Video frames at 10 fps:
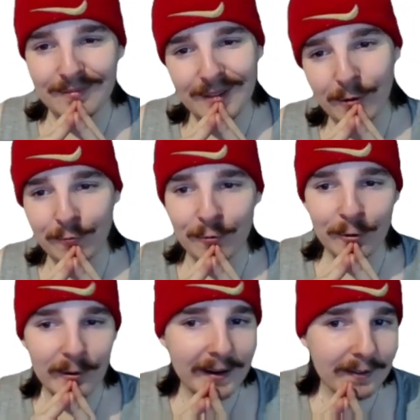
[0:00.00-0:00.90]
don't
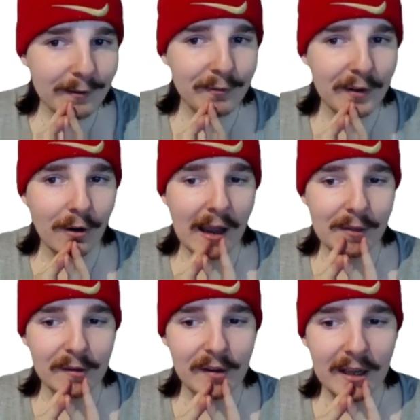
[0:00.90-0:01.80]
really feel like
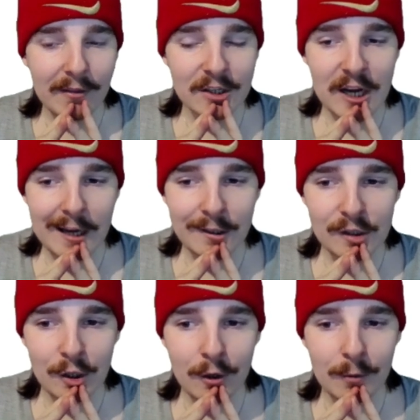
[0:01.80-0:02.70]
there's any other
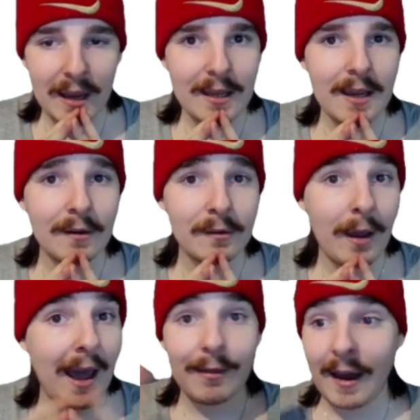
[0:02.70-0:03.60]
changes you could make here. So,
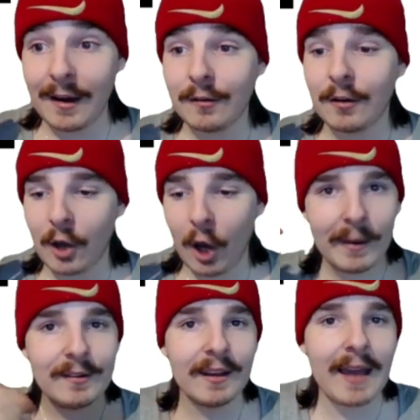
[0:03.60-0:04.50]
hey, that is
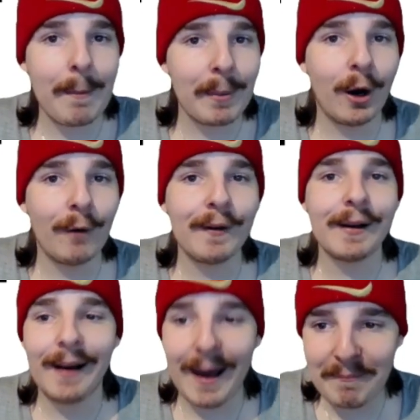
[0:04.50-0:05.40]
going to cap it off.
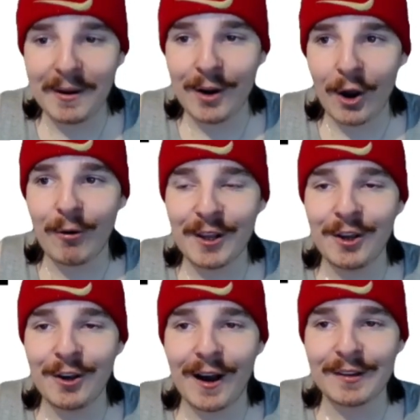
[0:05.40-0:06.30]
Let me know what
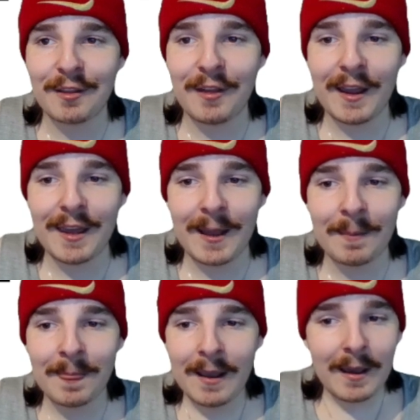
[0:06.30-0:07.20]
you guys are thinking.
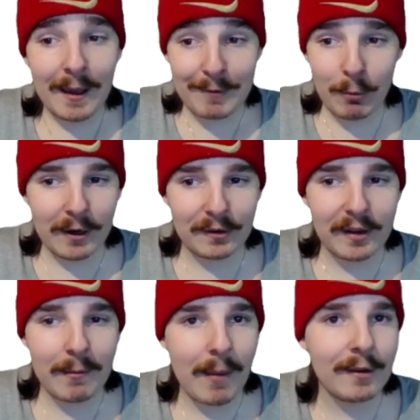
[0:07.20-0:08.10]
If you want to
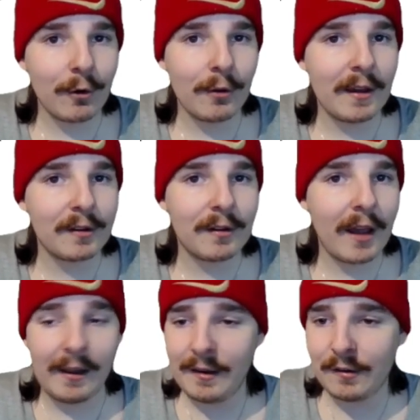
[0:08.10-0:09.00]
see me do this
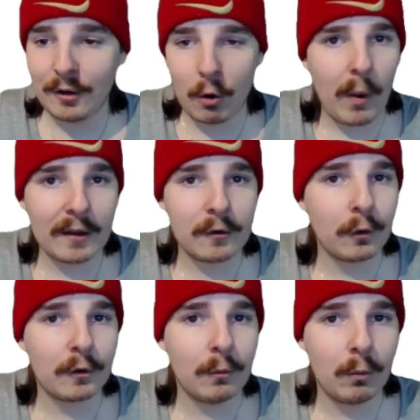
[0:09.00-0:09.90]
at least, you know, once
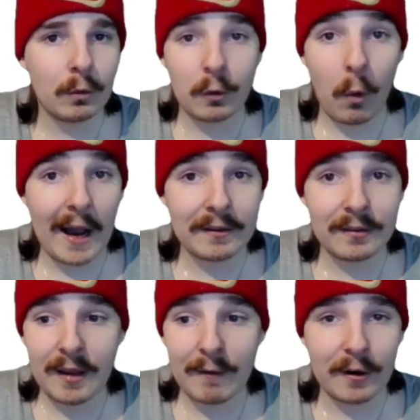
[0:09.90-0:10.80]
or
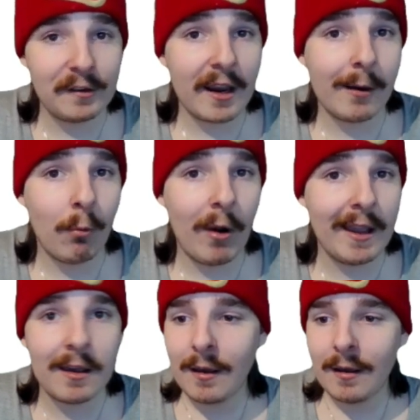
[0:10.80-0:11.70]
twice every second
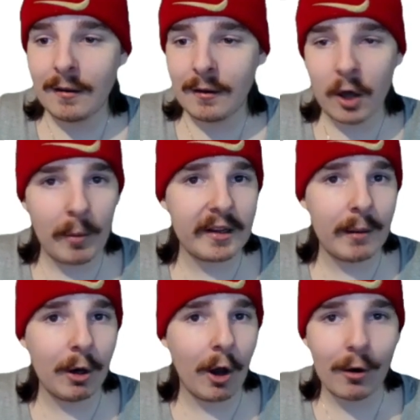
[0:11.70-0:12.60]
week, comment down
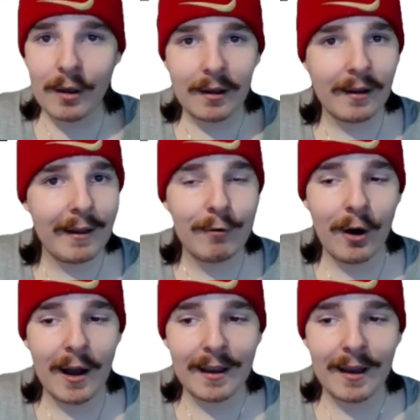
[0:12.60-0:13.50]
below, leave a
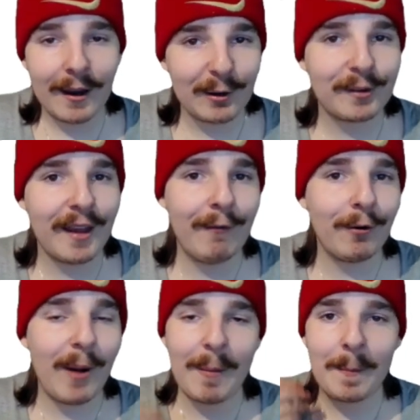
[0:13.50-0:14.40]
like, and I'll see
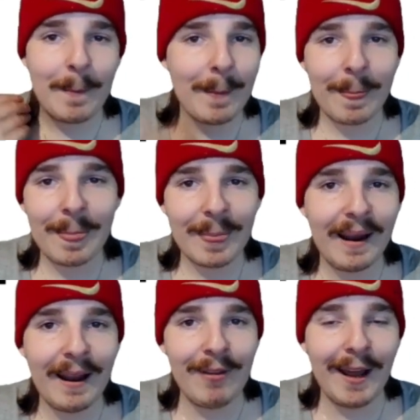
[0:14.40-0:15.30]
everyone
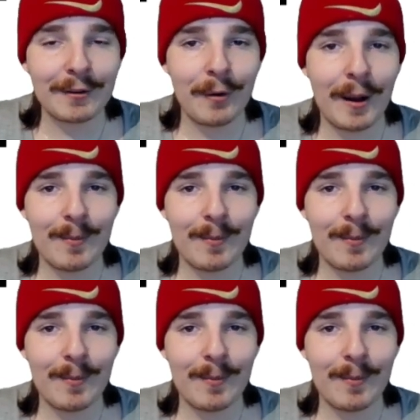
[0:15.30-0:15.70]
in the next one.